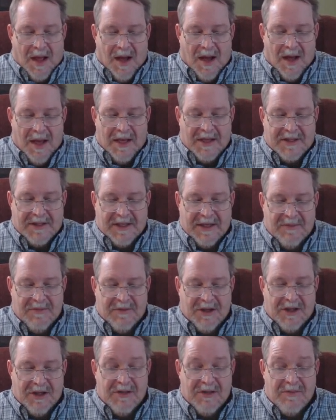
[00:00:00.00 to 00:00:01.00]
uh, It
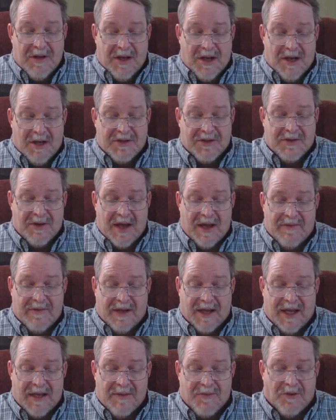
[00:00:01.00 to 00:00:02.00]
seemed good to me also,
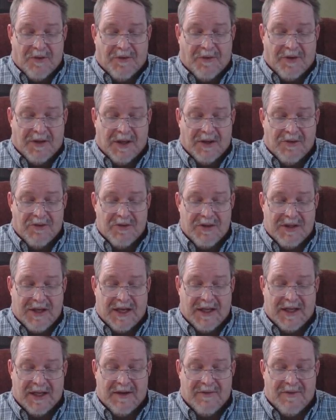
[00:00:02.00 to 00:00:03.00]
having had perfect
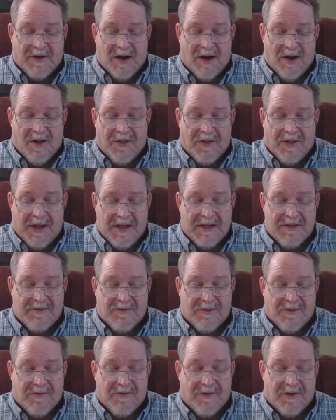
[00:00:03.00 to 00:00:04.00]
understanding of all things
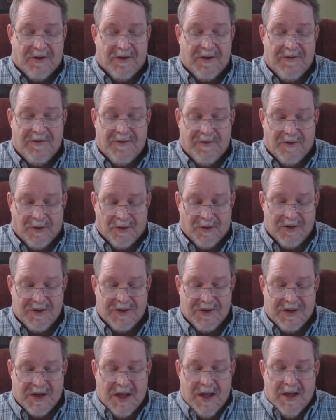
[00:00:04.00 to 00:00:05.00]
from the very
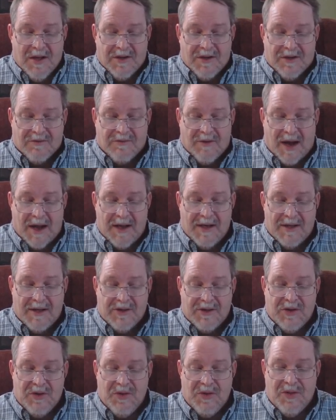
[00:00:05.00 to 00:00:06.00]
first, to write
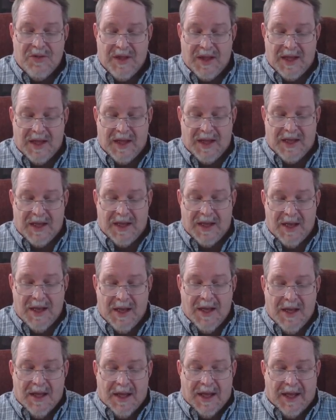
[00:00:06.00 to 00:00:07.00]
unto thee
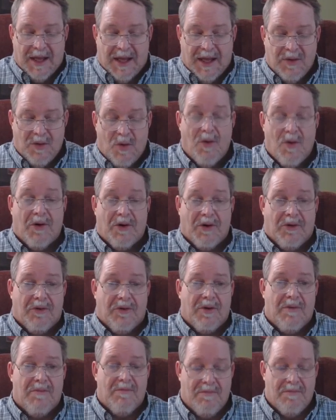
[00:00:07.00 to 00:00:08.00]
in
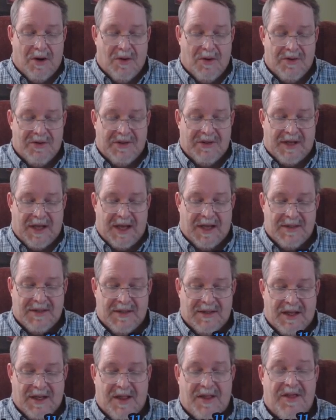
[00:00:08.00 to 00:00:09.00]
order, most
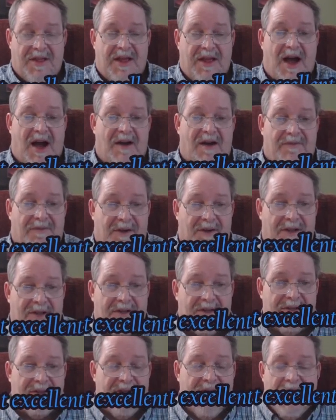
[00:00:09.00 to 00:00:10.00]
excellent
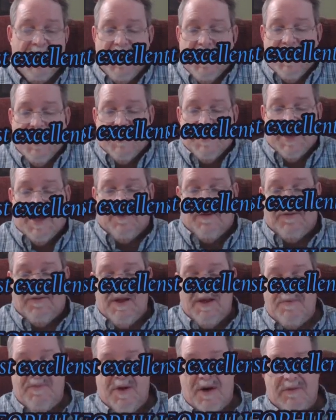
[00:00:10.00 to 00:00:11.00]
Theophilus. Now,
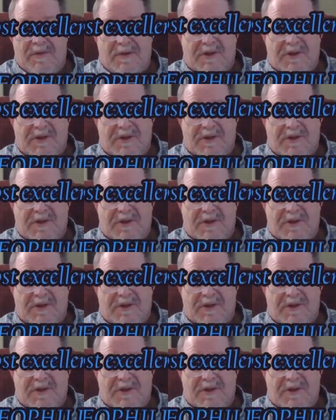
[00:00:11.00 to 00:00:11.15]
flip